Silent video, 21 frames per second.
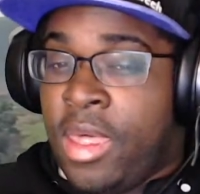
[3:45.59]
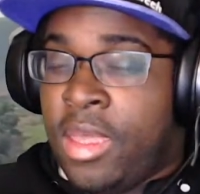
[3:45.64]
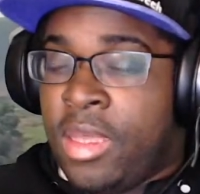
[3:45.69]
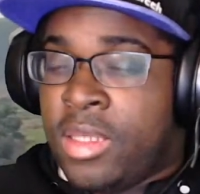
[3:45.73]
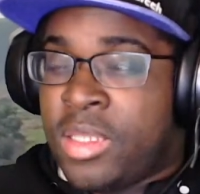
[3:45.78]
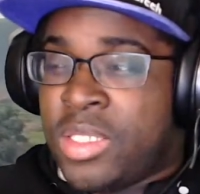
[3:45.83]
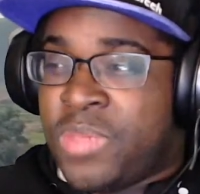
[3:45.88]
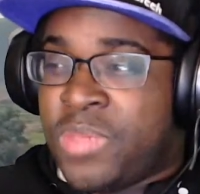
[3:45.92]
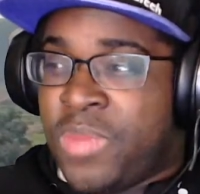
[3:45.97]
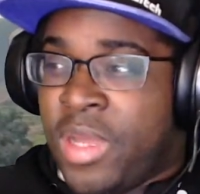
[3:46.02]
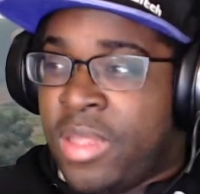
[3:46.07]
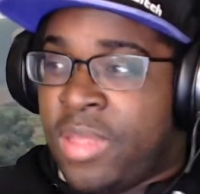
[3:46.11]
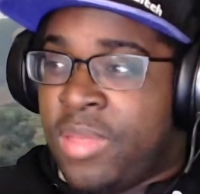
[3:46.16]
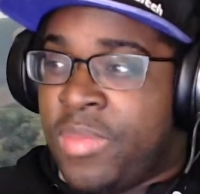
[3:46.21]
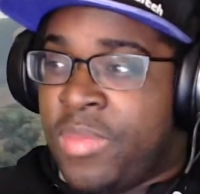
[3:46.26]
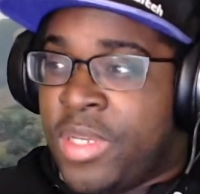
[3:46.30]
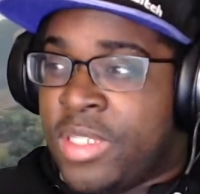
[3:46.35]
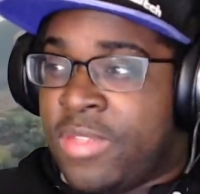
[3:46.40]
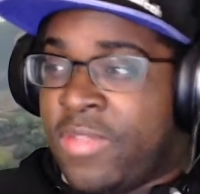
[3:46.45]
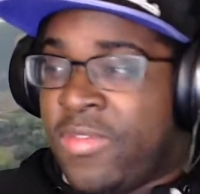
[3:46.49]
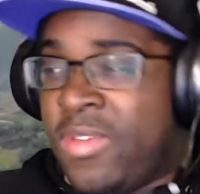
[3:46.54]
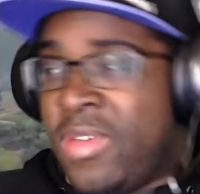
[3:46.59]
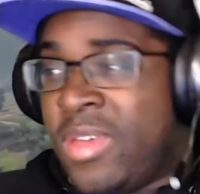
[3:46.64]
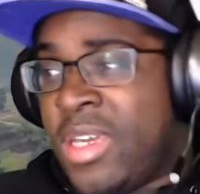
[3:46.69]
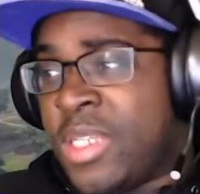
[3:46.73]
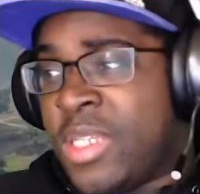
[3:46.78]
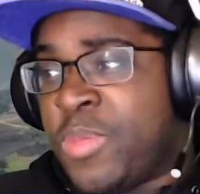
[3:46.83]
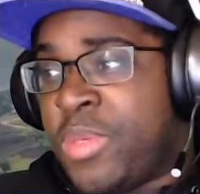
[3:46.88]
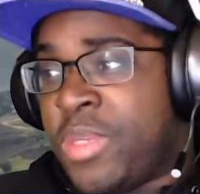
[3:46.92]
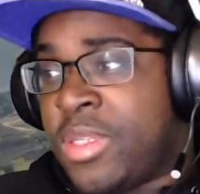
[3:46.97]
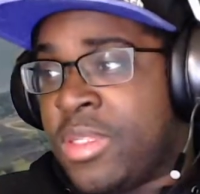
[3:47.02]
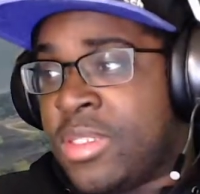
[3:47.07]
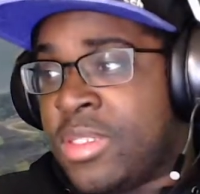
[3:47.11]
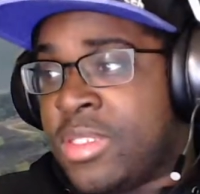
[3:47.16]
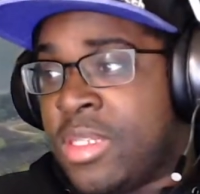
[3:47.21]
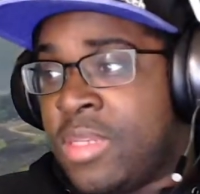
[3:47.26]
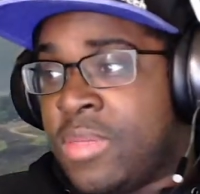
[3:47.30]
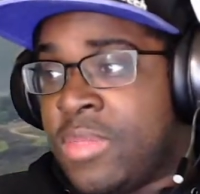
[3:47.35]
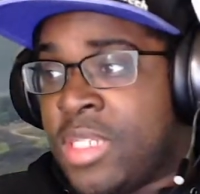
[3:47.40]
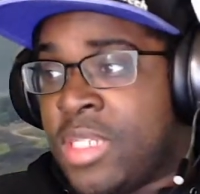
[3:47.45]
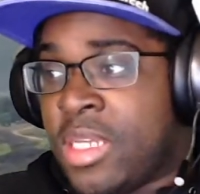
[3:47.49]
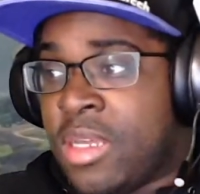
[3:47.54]
it's probably best if you guys pick the same
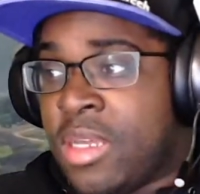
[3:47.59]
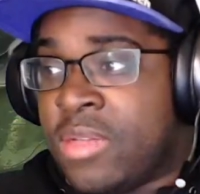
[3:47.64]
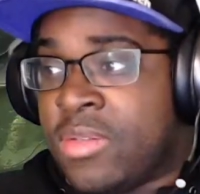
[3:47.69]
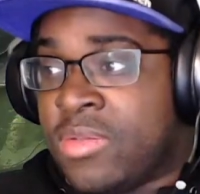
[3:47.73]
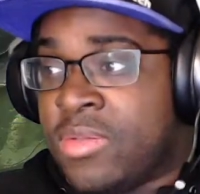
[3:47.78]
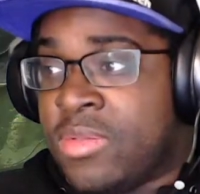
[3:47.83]
town.